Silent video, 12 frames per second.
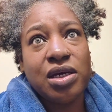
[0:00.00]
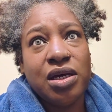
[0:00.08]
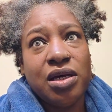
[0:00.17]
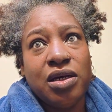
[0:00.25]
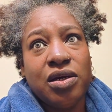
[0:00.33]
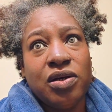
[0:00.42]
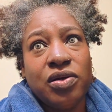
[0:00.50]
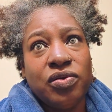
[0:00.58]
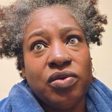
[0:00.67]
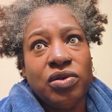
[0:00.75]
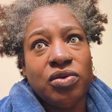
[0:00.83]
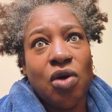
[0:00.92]

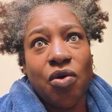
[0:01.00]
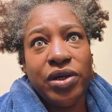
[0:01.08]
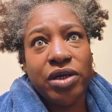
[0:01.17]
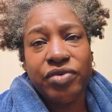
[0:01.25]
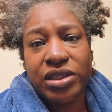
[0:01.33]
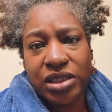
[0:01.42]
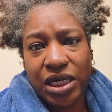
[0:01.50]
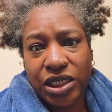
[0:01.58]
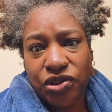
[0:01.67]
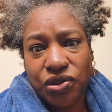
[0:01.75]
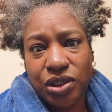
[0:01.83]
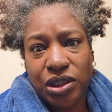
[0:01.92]
no
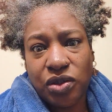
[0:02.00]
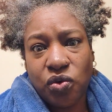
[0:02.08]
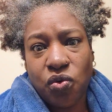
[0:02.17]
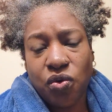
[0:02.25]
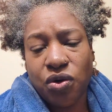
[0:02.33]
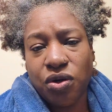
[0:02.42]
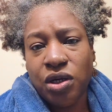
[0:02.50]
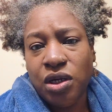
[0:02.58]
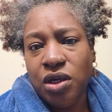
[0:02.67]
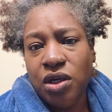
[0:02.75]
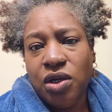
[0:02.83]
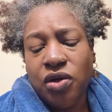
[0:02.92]
irritation or
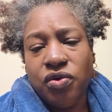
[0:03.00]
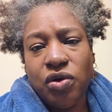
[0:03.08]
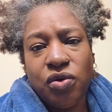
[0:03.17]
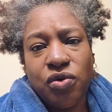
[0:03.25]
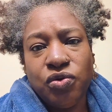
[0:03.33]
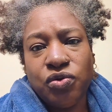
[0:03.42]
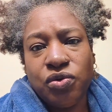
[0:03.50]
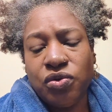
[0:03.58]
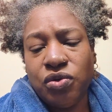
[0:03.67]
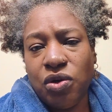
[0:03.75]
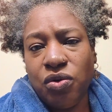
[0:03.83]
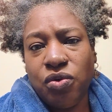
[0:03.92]

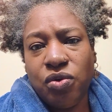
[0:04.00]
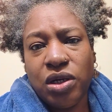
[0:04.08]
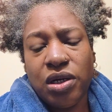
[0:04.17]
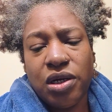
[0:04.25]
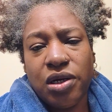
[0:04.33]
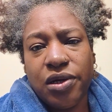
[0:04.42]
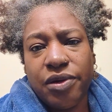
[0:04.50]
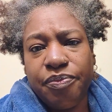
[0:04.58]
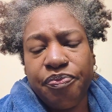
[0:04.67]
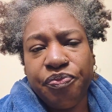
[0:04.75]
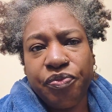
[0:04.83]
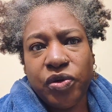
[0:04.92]

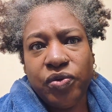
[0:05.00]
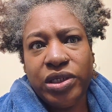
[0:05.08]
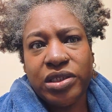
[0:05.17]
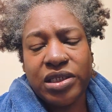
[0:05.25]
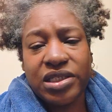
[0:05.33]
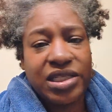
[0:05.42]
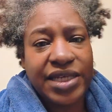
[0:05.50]
no what is it,